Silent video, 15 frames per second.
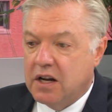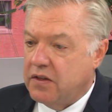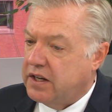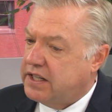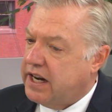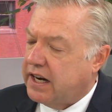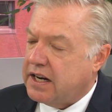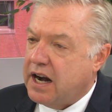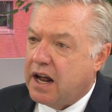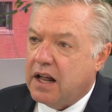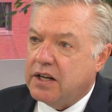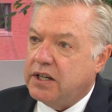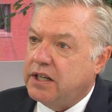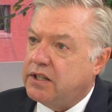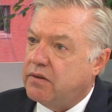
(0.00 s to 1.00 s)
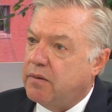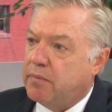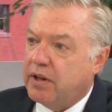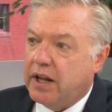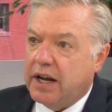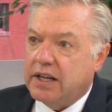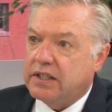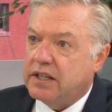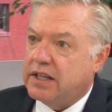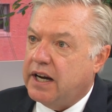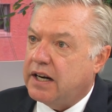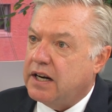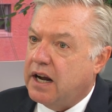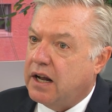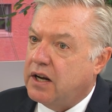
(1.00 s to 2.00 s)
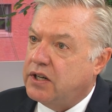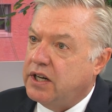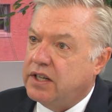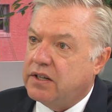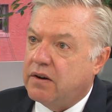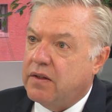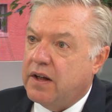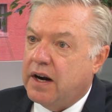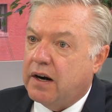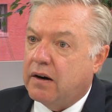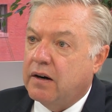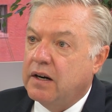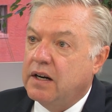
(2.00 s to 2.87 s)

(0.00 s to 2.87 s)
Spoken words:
The technologies are in place. The technologies are there.